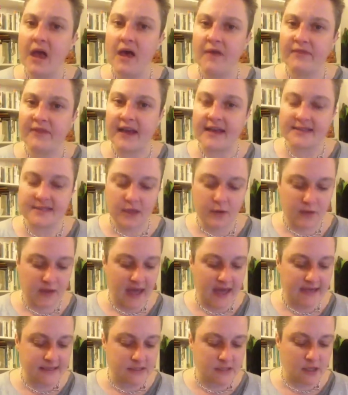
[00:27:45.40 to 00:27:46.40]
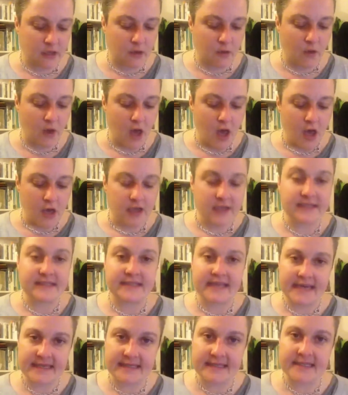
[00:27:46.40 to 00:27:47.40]
that's okay too. Because
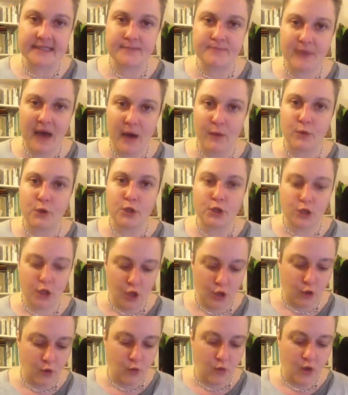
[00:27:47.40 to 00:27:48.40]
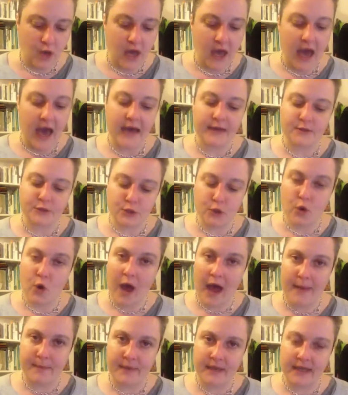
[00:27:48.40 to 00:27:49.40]
this is about you and your
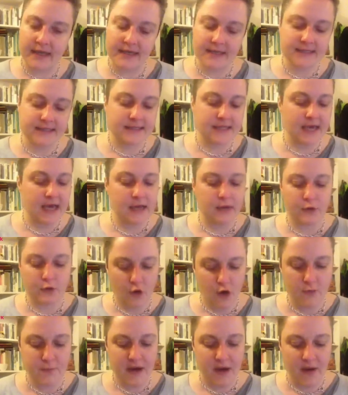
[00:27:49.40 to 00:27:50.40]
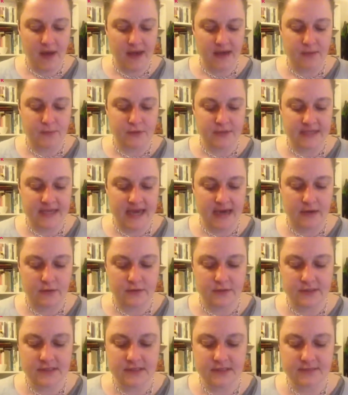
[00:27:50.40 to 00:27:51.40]
happiness and not about anybody
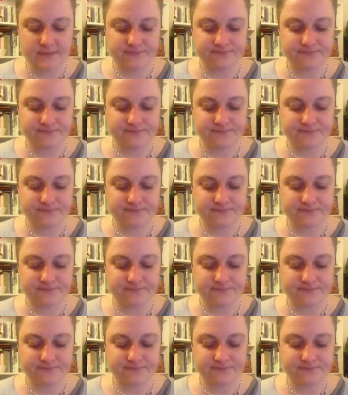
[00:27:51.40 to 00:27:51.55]
else.